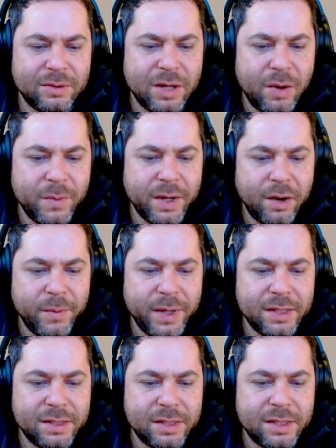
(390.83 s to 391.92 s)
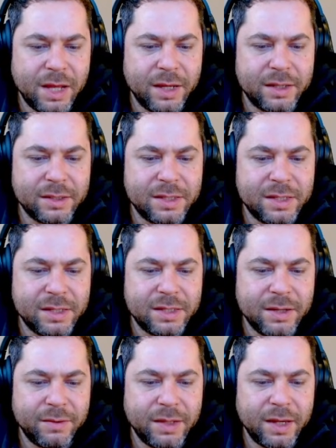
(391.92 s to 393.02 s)
how many is this, like 6,
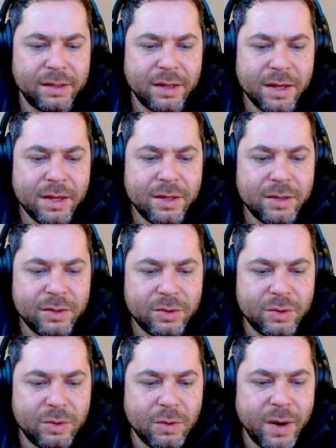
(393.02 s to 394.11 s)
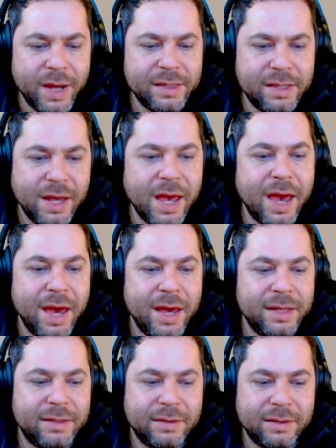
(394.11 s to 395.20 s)
7, 8,
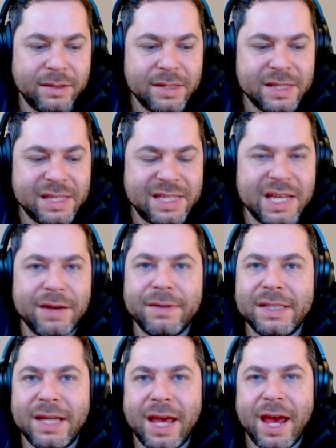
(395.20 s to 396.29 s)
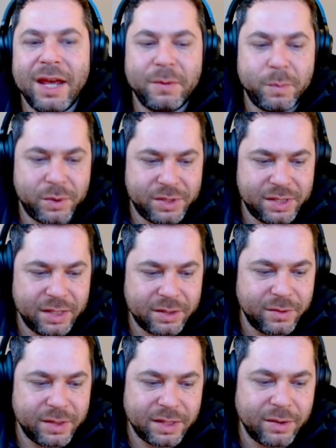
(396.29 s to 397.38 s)
28,
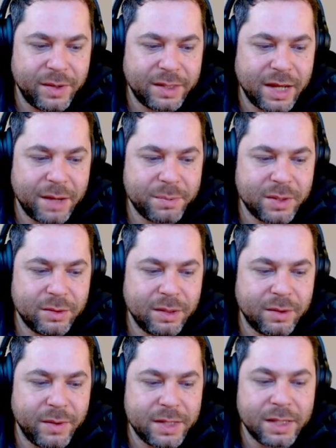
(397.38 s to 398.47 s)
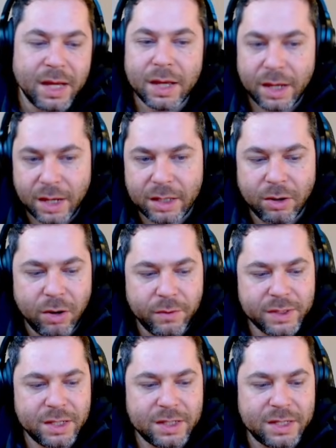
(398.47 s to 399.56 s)
78% critical rate. Absolutely crazy. And
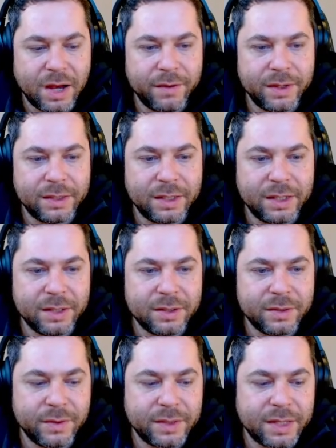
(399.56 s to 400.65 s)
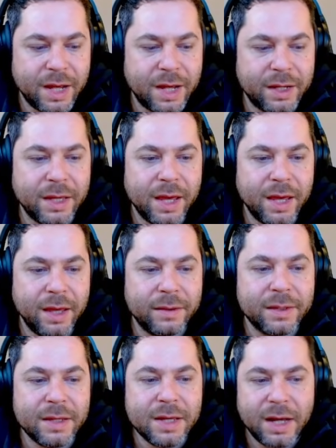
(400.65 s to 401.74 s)
obviously it's having the counter attack
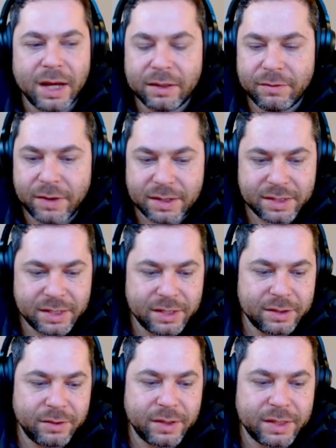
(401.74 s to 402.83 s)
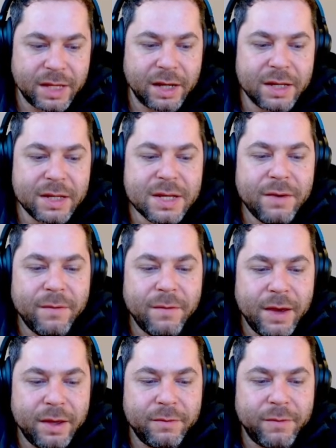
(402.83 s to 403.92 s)
and advanced counter attack
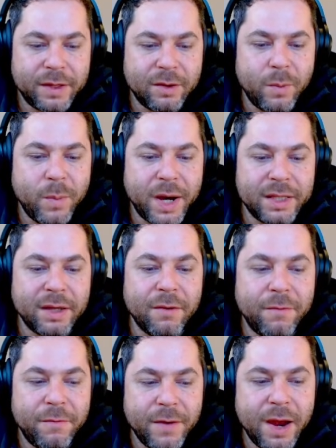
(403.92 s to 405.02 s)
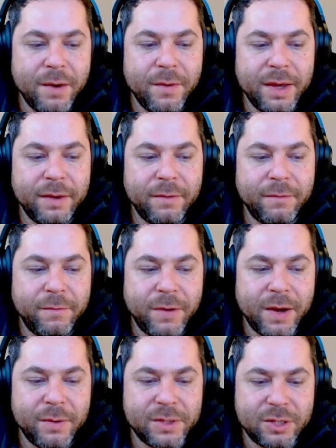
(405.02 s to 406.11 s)
and fatal bite. A very
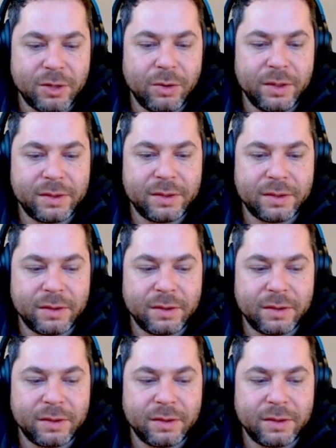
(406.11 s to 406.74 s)
solid